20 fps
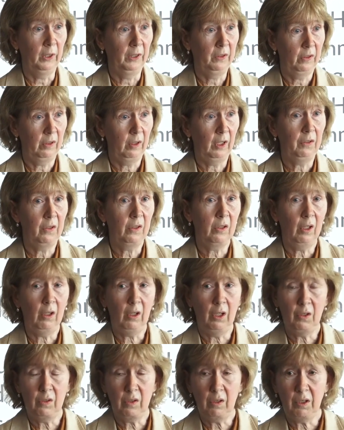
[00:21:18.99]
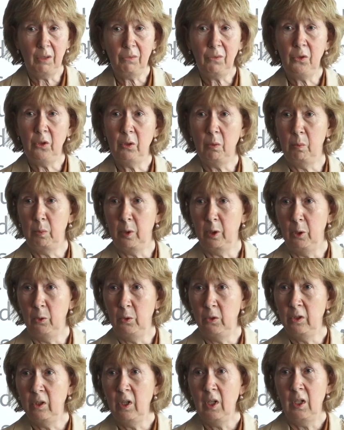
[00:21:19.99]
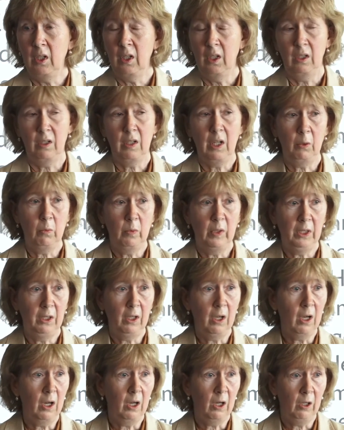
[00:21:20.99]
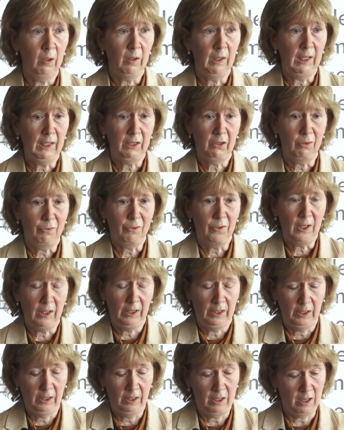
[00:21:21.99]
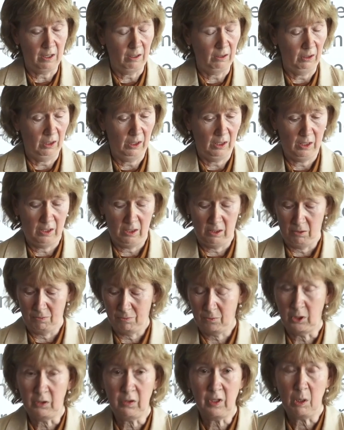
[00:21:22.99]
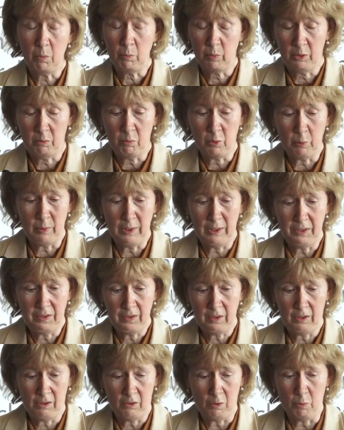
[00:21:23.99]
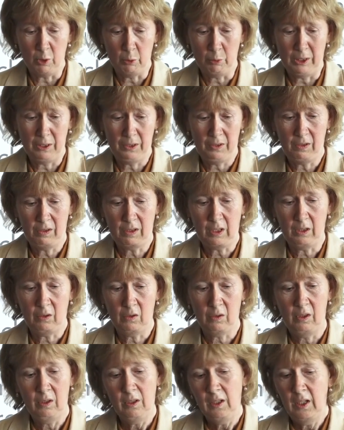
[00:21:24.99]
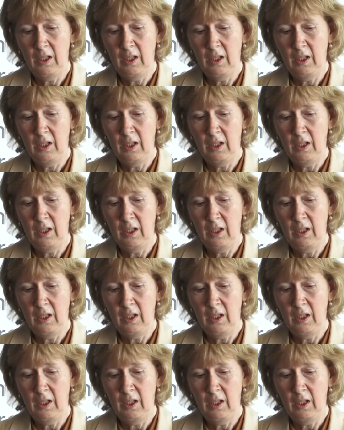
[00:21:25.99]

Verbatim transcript: It's, it's, a, it's a different approach than when you are electrifying, uh, uh for example, mobility, the mobility sector.